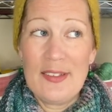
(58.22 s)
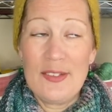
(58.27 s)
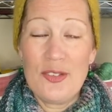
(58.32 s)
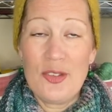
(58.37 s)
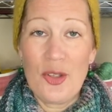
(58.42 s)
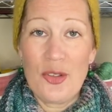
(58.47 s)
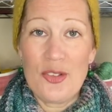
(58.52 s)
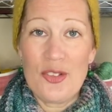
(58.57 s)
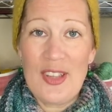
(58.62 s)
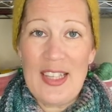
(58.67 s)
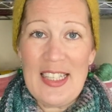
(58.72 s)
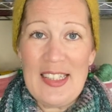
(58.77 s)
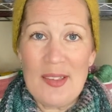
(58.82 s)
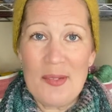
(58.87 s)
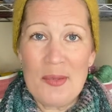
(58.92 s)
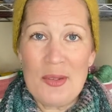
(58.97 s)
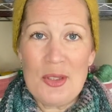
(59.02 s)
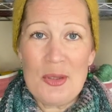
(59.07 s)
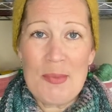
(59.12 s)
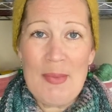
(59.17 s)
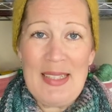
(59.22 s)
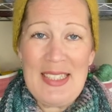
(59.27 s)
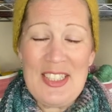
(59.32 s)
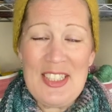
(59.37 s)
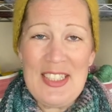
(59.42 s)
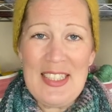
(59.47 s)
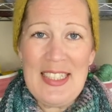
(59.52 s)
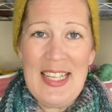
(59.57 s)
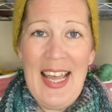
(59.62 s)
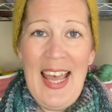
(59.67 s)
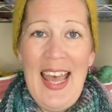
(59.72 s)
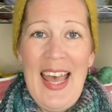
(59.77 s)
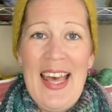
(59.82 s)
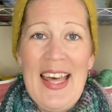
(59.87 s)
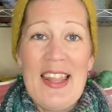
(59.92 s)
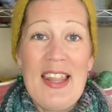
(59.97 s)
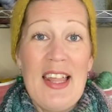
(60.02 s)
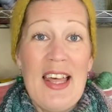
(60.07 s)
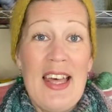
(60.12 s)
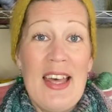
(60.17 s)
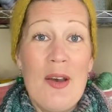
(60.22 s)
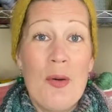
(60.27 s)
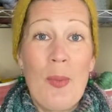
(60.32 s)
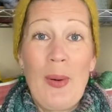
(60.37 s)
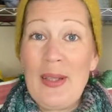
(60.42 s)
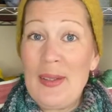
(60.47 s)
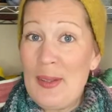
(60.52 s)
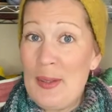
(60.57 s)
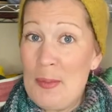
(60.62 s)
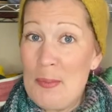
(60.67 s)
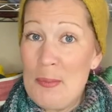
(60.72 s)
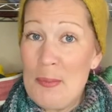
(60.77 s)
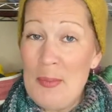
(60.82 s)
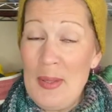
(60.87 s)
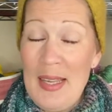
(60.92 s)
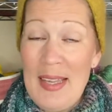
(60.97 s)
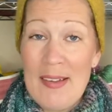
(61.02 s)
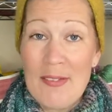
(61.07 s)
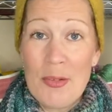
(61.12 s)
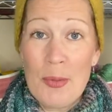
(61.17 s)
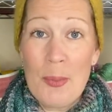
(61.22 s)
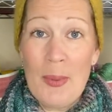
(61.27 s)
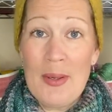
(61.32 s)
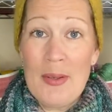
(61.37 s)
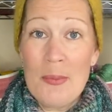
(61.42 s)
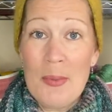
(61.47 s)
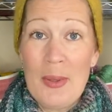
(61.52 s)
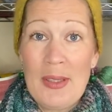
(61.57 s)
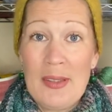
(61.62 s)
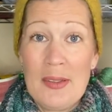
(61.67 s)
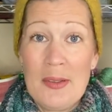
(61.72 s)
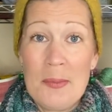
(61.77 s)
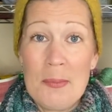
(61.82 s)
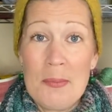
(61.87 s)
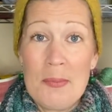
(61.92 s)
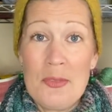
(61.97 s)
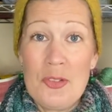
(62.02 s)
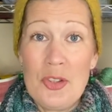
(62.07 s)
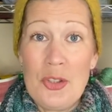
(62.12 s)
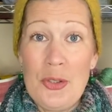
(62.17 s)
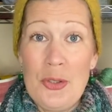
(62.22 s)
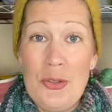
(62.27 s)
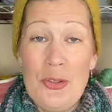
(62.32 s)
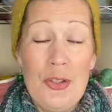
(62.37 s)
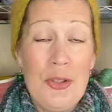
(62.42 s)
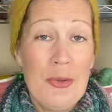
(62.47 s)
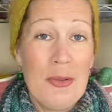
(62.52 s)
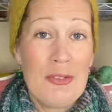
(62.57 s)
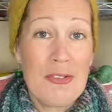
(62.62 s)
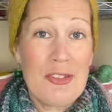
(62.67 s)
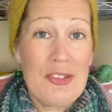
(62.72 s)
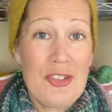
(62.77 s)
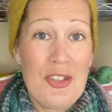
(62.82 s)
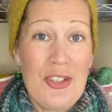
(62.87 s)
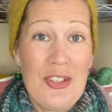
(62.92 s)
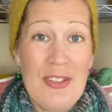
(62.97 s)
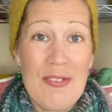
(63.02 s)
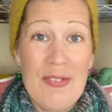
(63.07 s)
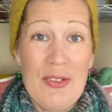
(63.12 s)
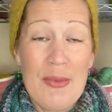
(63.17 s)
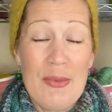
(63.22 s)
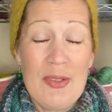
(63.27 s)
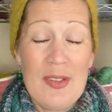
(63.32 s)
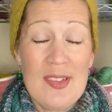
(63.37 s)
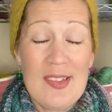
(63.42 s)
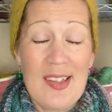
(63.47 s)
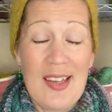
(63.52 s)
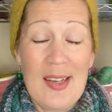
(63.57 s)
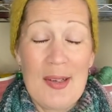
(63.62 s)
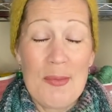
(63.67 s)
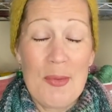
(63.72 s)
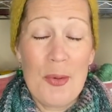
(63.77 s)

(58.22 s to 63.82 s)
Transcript: those things I want to mention. Uh, welcome everyone, welcome to new and returning viewers. I am